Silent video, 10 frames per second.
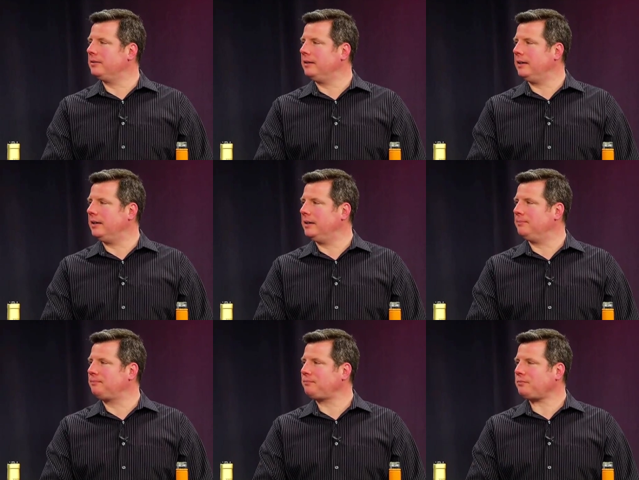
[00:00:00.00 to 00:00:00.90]
Um,
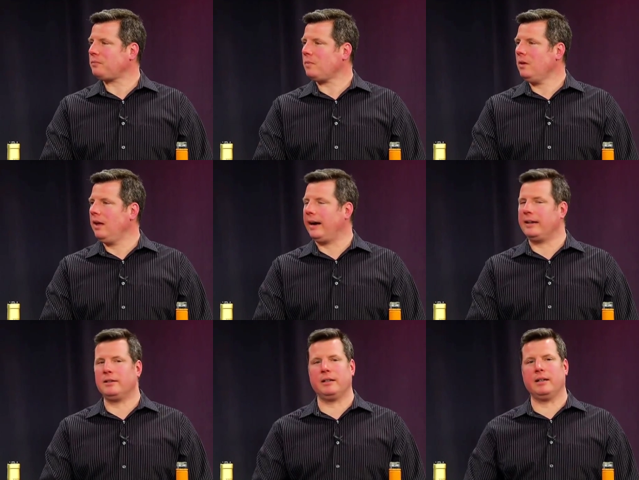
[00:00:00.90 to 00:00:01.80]
I,
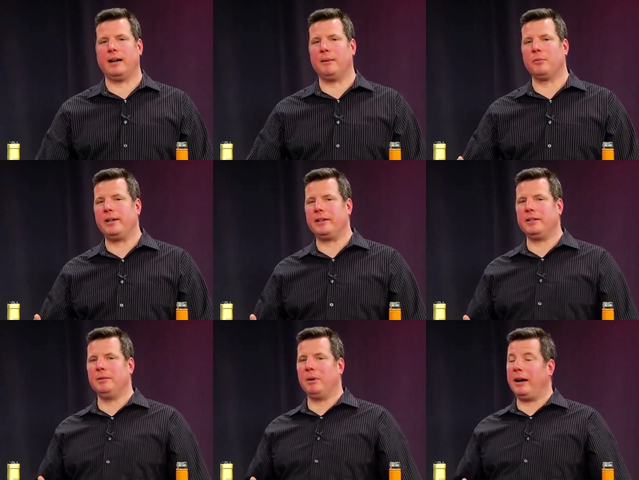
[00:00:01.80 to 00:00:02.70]
am reading
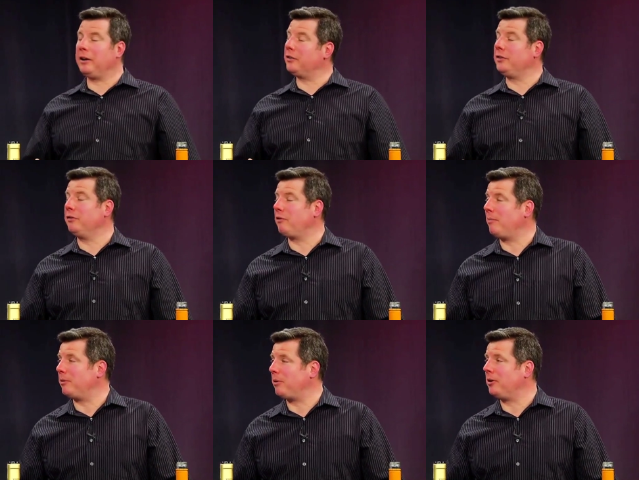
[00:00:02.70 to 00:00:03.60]
the biography of
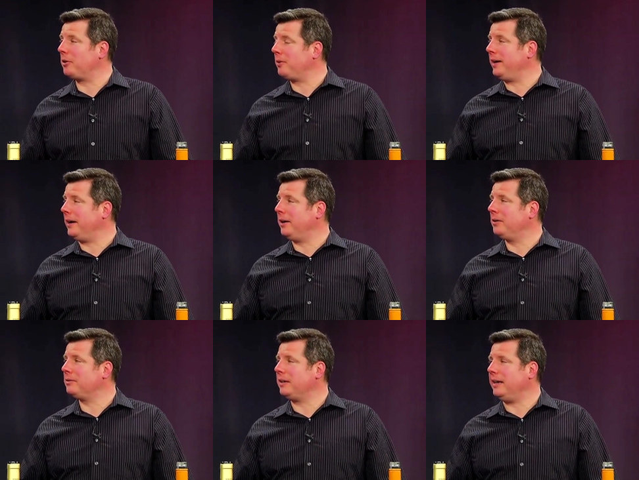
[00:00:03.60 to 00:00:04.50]
Robert Parker right now,
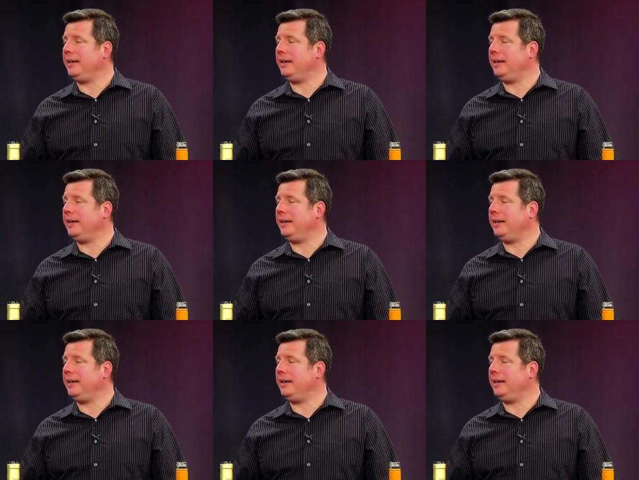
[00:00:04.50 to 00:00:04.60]
and he